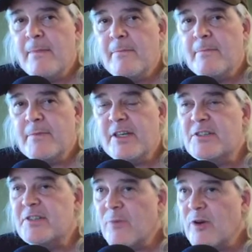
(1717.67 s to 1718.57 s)

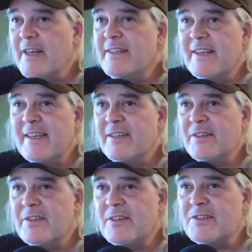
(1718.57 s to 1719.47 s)
Because the more I dig into
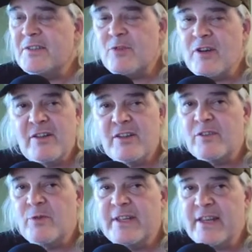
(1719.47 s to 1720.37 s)
this, the more I look at
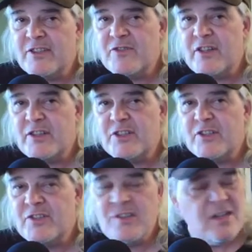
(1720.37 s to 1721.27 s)
the way Daz
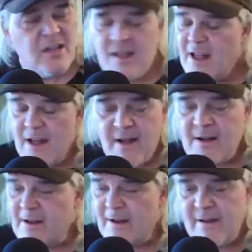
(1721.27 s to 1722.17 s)
functions,
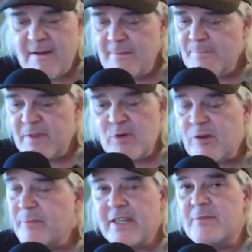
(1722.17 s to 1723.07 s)
the more
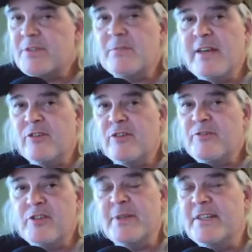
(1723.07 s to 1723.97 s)
it becomes a matter of
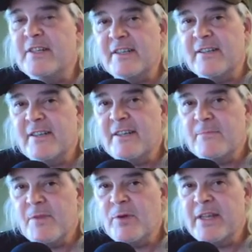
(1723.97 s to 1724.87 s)
human dignity,
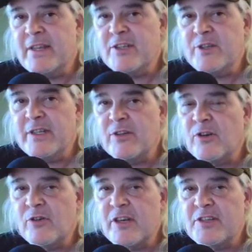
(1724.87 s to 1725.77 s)
the way they treat their
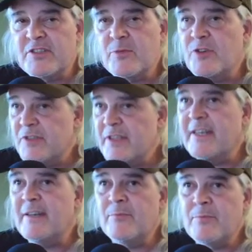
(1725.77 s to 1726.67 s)
own customers
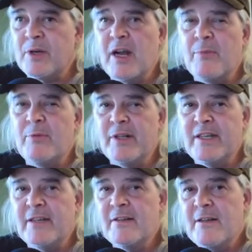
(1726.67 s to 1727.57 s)
and
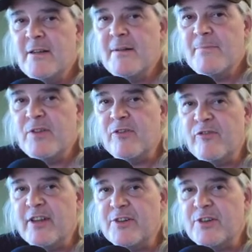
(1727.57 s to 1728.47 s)
probably their
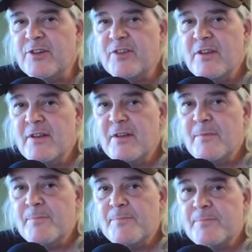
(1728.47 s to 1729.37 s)
vendors.
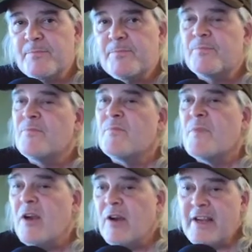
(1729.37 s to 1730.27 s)

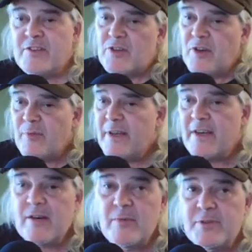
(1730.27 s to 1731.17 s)
All right, so I hope that
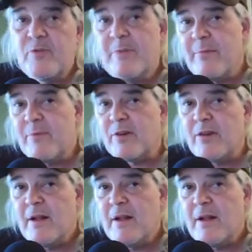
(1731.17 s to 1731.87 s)
helps. Remember,